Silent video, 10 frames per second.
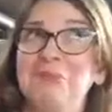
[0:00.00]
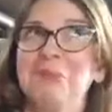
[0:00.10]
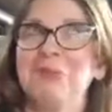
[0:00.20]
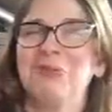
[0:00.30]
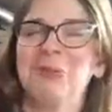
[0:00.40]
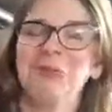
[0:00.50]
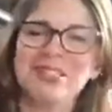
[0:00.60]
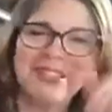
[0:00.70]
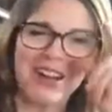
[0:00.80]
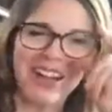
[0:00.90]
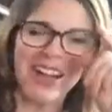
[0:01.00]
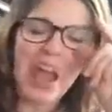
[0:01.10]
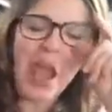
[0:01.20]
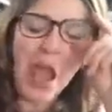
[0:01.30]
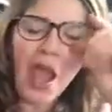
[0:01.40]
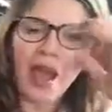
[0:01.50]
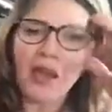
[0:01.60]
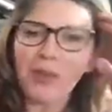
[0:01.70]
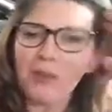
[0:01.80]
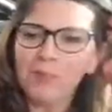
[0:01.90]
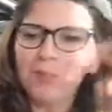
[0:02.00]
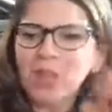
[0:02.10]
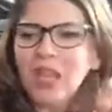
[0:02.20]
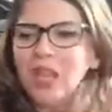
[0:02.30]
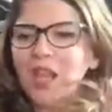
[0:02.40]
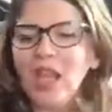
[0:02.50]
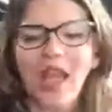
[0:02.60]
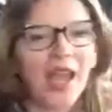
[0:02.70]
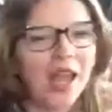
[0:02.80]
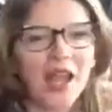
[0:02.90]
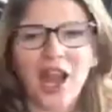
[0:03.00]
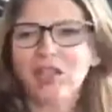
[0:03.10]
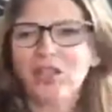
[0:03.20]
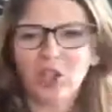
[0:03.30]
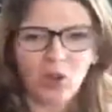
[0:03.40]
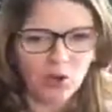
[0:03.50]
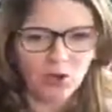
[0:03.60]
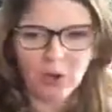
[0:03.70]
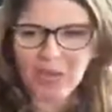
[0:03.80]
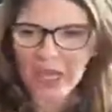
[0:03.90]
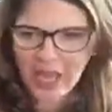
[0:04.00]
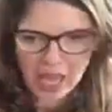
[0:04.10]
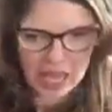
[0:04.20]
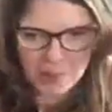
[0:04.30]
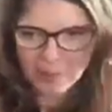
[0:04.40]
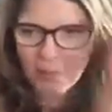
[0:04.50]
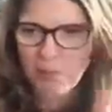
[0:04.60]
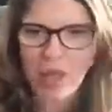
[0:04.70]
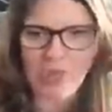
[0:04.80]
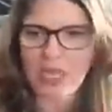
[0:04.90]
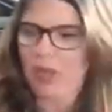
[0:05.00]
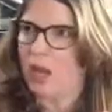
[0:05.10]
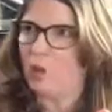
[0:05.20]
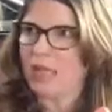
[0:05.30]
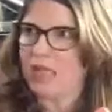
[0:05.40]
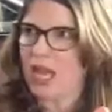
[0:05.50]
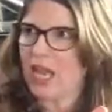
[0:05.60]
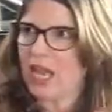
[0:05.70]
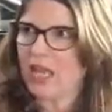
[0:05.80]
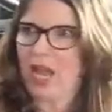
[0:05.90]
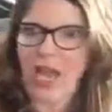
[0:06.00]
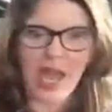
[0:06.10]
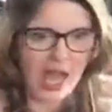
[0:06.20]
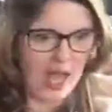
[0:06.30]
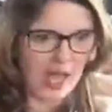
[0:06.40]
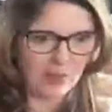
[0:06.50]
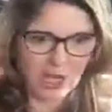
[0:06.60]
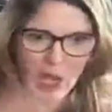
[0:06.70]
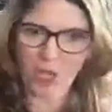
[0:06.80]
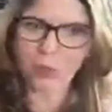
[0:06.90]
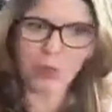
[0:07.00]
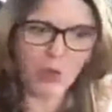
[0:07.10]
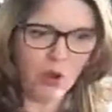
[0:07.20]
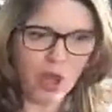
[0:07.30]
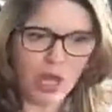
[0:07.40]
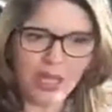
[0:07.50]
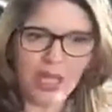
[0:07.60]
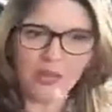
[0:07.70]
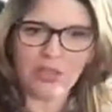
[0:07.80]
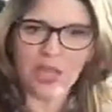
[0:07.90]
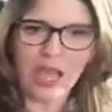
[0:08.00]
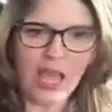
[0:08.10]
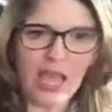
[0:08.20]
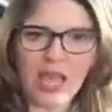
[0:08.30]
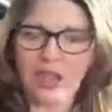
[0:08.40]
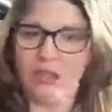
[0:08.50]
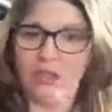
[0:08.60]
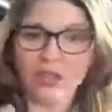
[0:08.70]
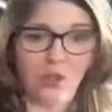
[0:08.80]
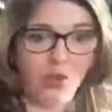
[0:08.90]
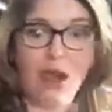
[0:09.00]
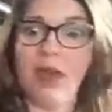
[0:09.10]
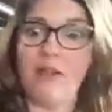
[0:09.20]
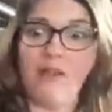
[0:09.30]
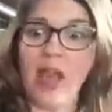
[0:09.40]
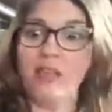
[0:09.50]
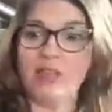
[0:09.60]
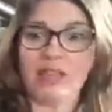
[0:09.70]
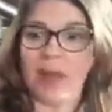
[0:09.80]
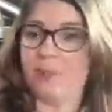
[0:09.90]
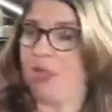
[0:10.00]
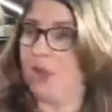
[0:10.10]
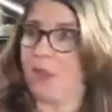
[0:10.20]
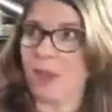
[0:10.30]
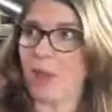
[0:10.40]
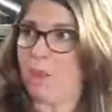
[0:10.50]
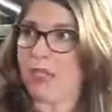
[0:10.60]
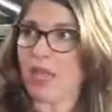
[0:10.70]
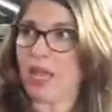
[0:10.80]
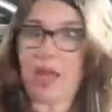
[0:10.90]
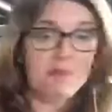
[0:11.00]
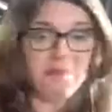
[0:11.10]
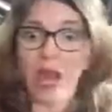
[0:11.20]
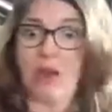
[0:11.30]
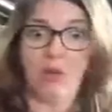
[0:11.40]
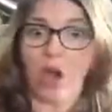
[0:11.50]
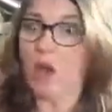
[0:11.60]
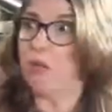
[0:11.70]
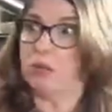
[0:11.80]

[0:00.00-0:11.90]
before we started. And so for me, I'm mommy on one day, and I'm an entrepreneur on the other day. And if there's a great event that's happening on my mommy day, I don't go.